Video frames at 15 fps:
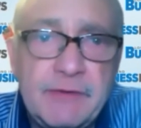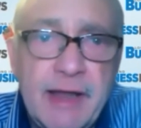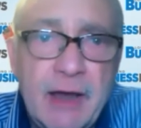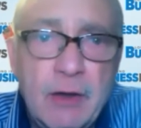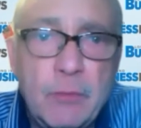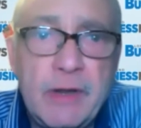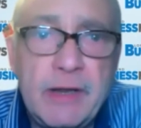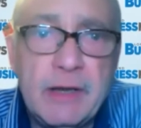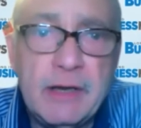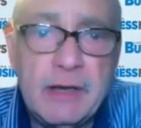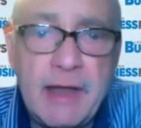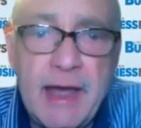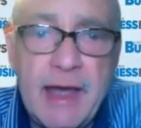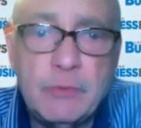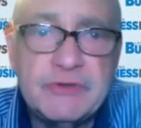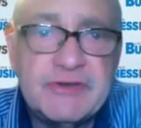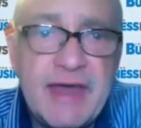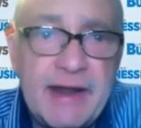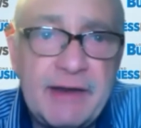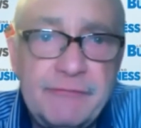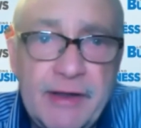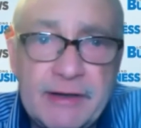and how is
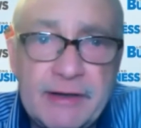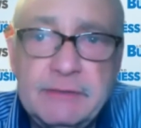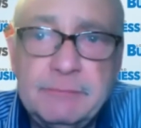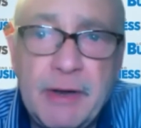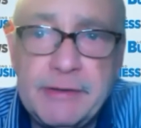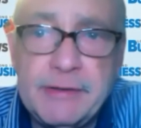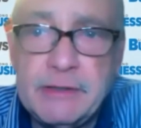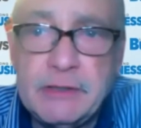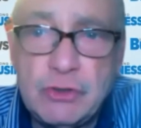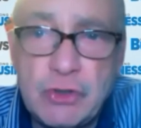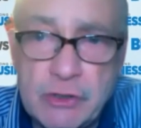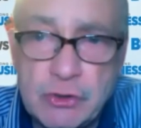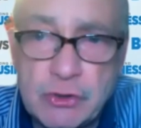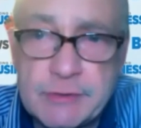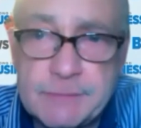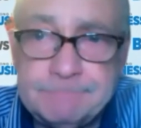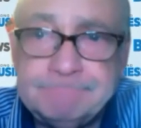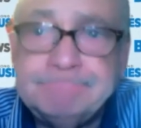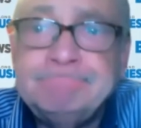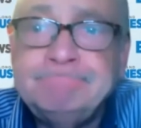that affected by the changes?